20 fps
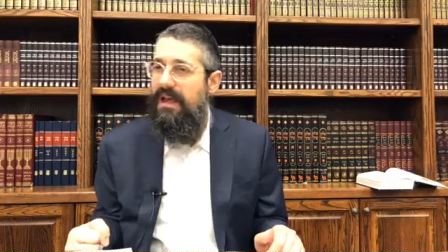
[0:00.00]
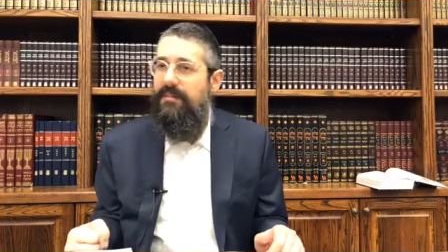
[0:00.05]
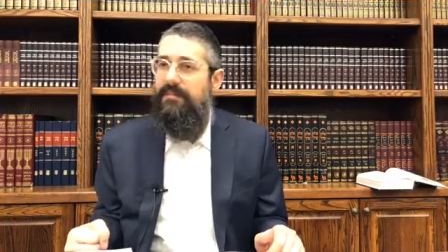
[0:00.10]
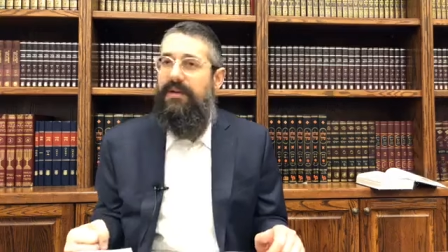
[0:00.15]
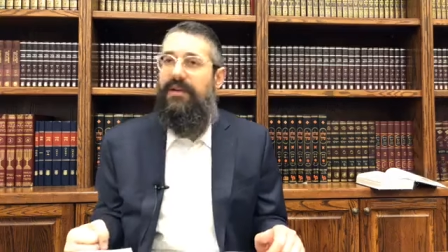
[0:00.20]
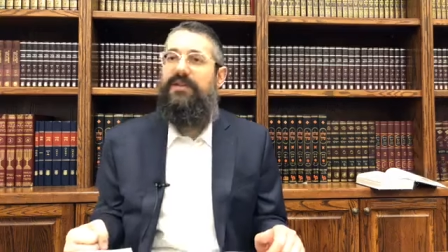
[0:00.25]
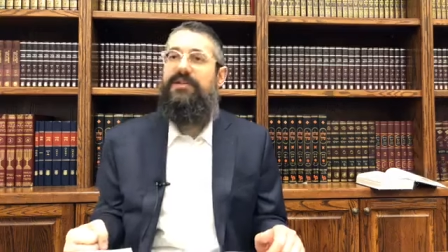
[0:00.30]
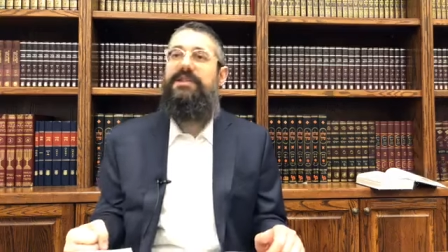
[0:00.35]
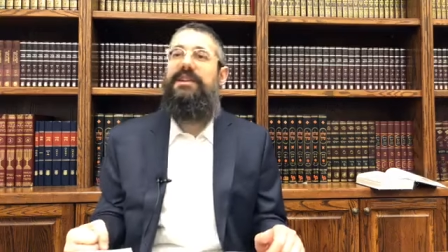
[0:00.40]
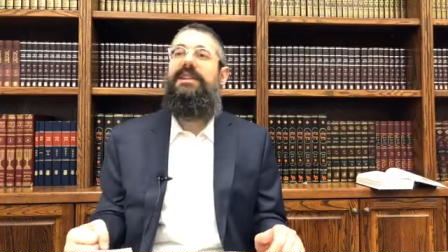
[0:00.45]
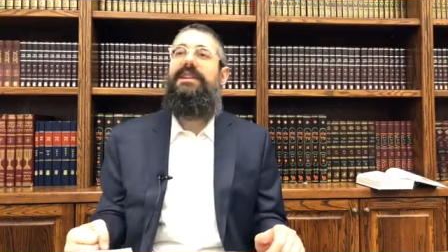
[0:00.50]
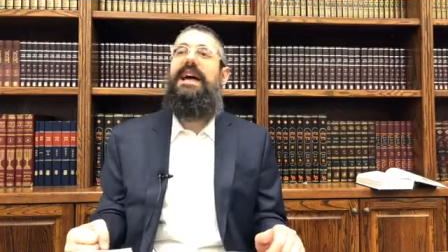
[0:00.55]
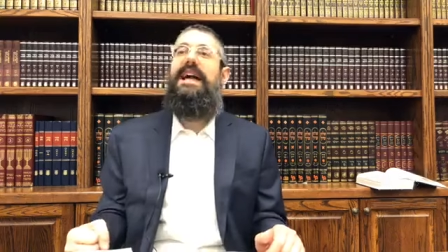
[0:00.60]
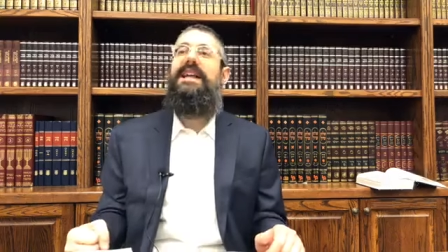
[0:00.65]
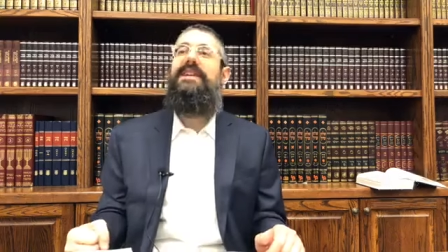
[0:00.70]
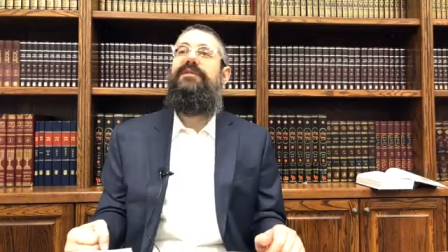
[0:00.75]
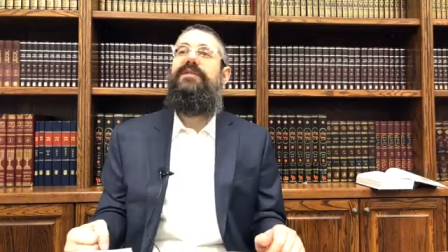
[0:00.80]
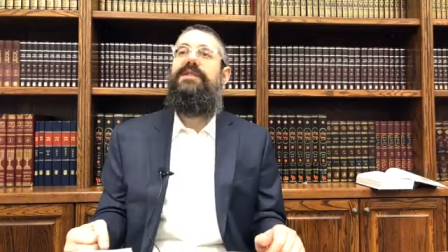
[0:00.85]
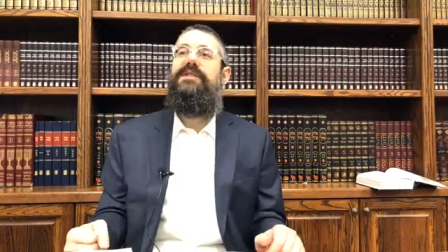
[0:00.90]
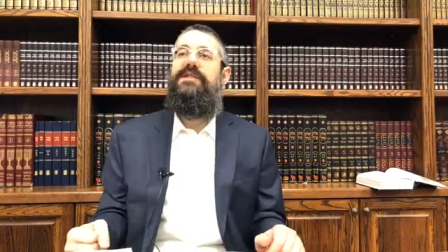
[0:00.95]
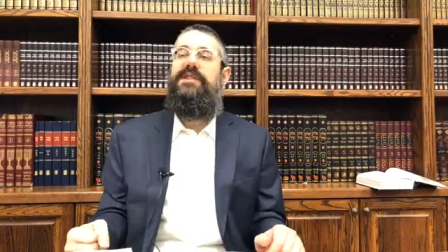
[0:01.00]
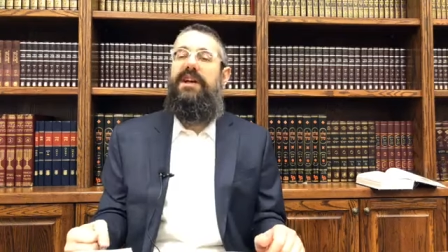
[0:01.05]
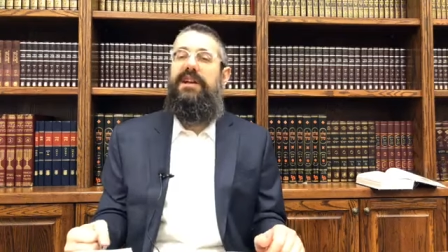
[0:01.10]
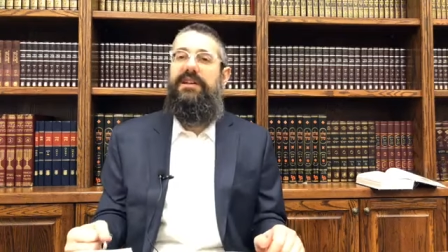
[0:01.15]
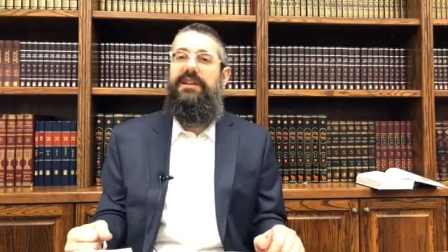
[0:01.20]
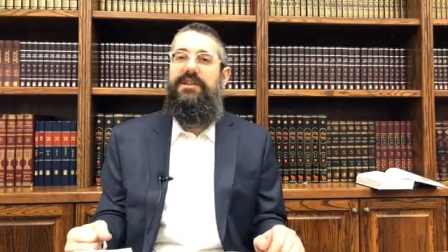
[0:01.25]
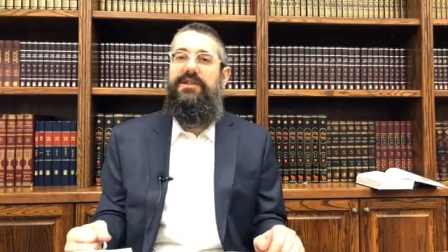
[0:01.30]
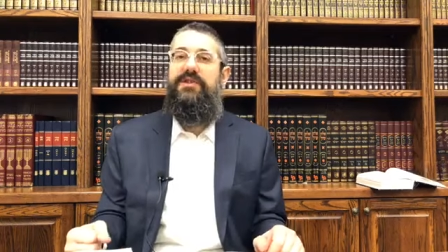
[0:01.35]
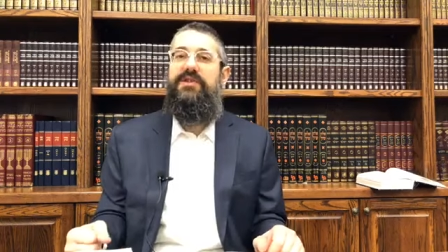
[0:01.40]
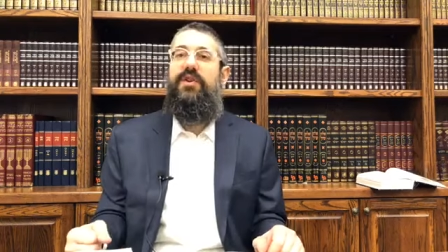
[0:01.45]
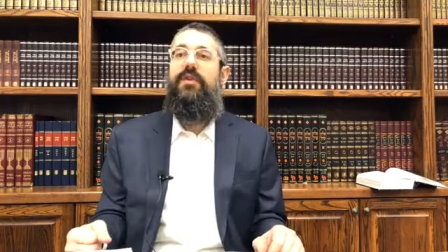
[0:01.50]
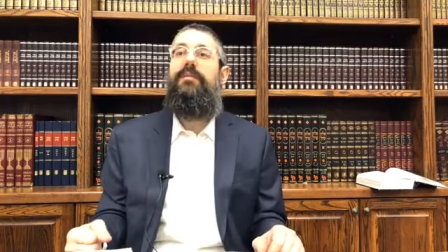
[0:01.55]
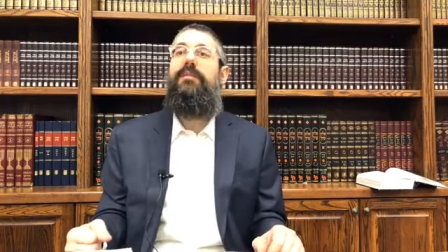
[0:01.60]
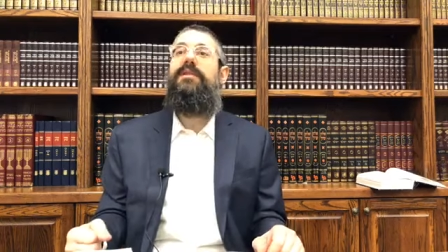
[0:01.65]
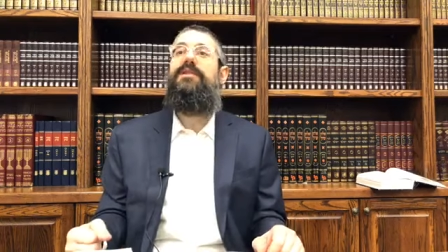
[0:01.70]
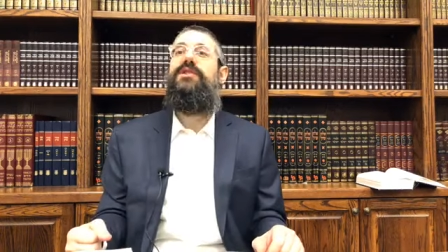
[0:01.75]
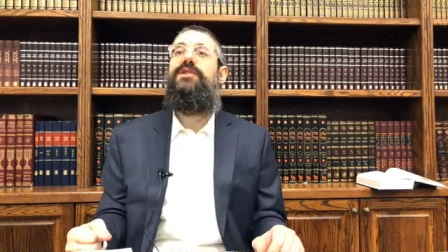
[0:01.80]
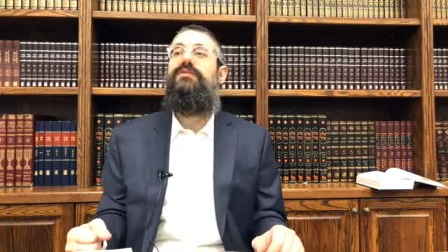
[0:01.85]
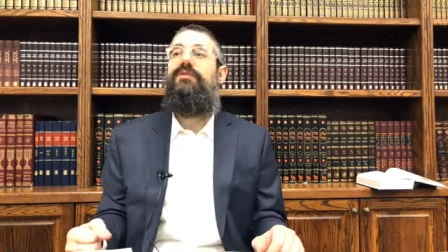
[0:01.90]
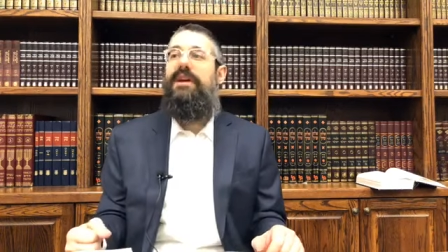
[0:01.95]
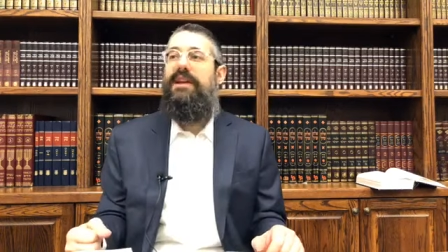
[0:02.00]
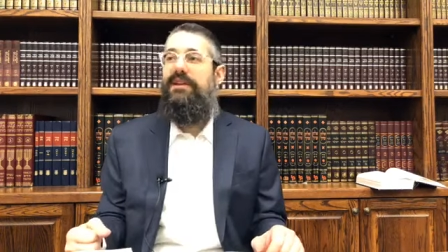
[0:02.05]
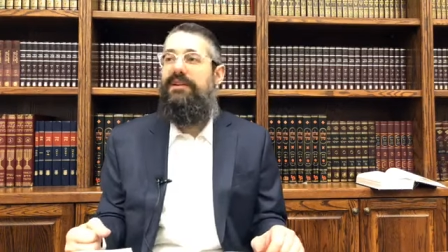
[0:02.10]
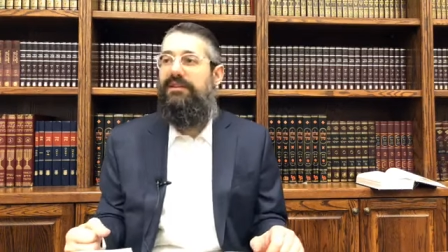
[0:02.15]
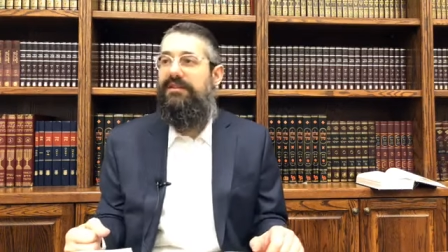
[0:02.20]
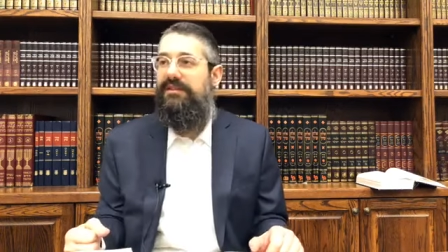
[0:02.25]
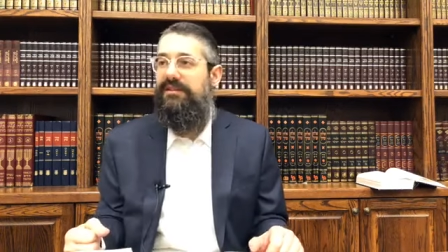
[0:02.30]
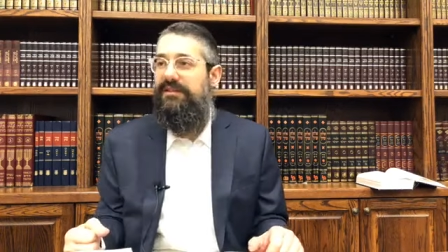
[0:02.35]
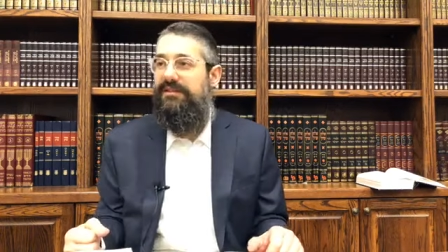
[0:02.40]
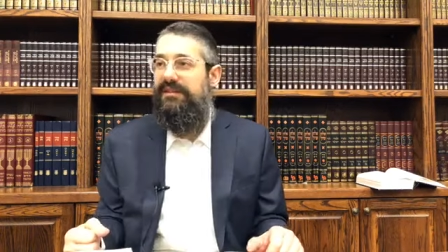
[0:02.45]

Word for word: Because the light of the sun is so much greater